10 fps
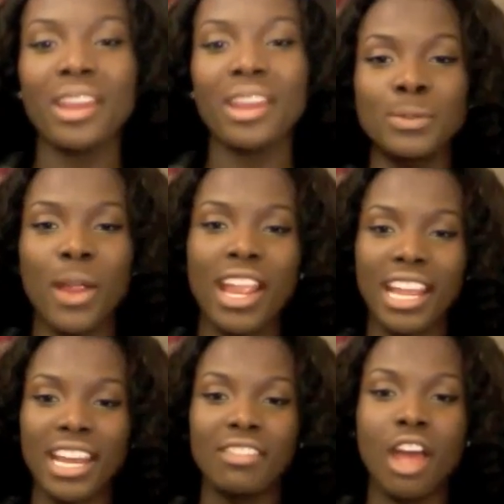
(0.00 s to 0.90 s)
that I was wearing
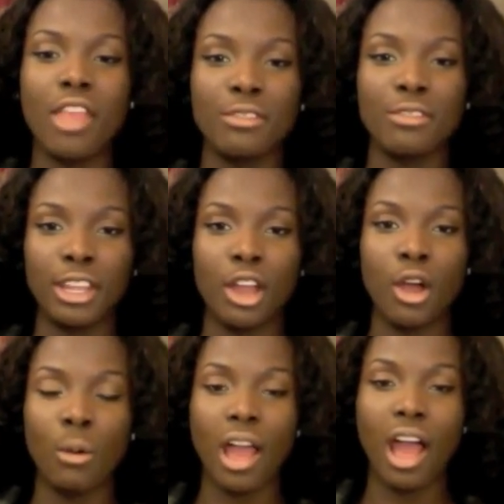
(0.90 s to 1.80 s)
it in the other
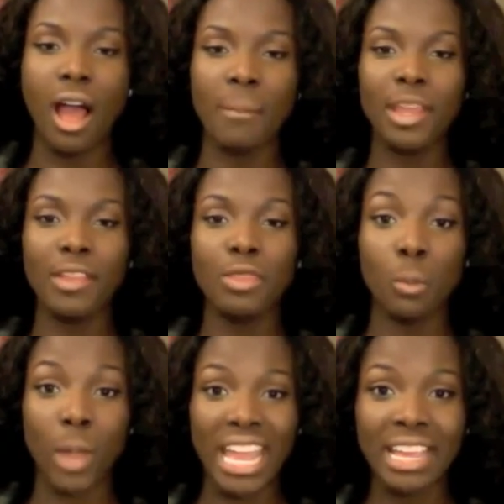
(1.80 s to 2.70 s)
video, in the
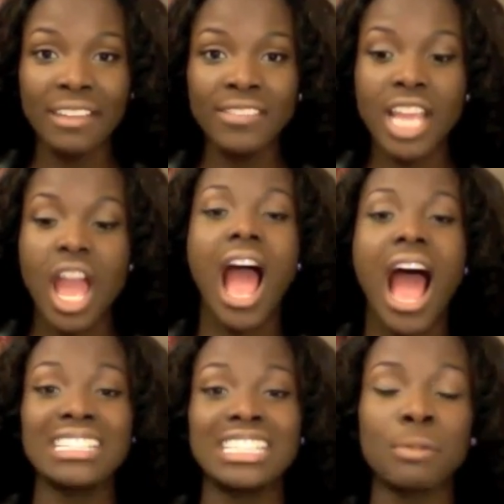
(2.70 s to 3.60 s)
waves,
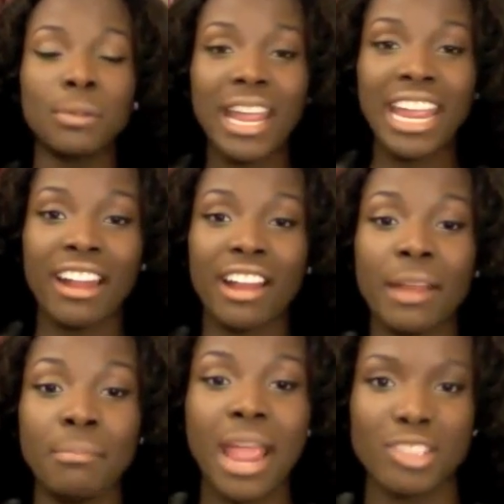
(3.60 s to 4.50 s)
I sleep with my hair
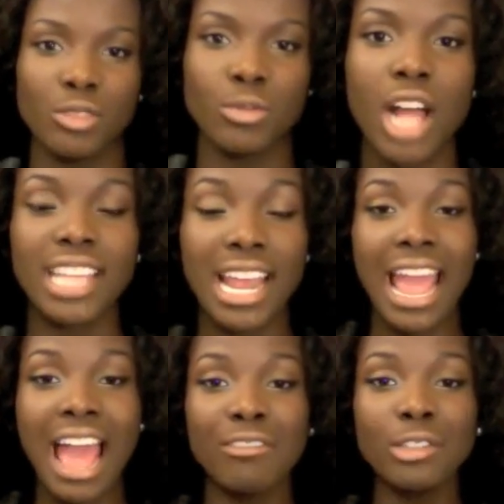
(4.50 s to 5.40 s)
in bantu knots, and I
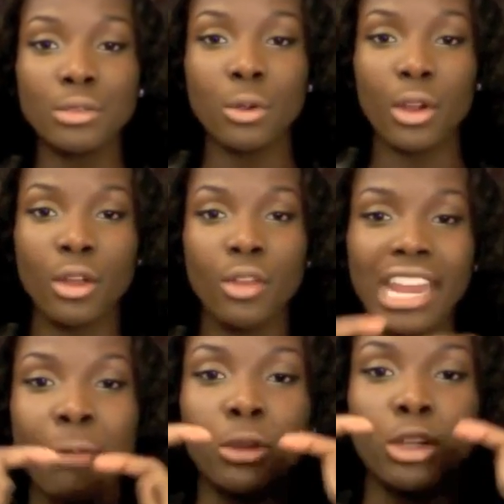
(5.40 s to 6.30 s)
have a tutorial that
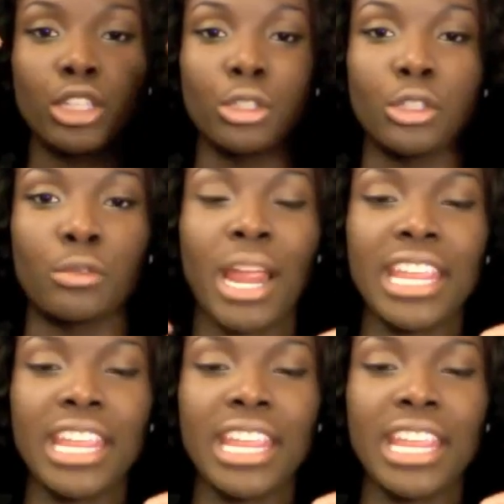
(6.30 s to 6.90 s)
I will include right